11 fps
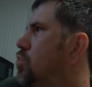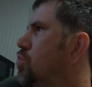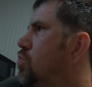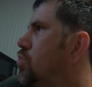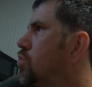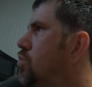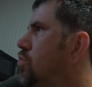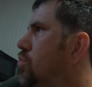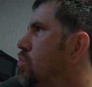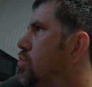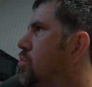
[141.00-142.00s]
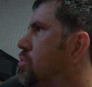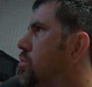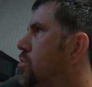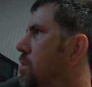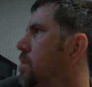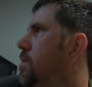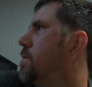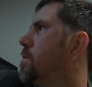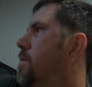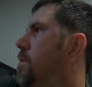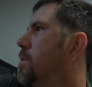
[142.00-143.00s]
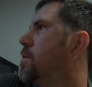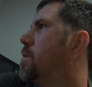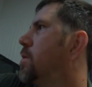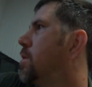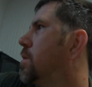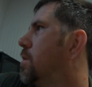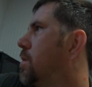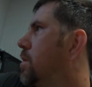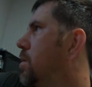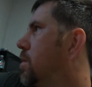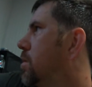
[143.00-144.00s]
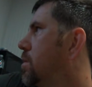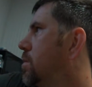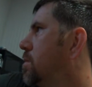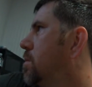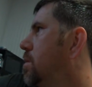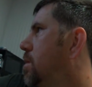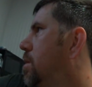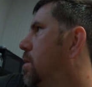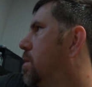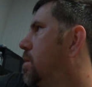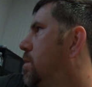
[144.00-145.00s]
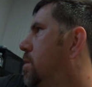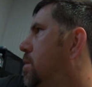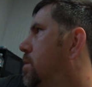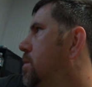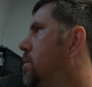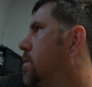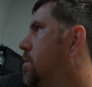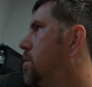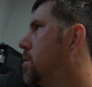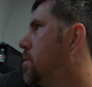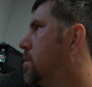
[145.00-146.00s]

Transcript: Nothing is said.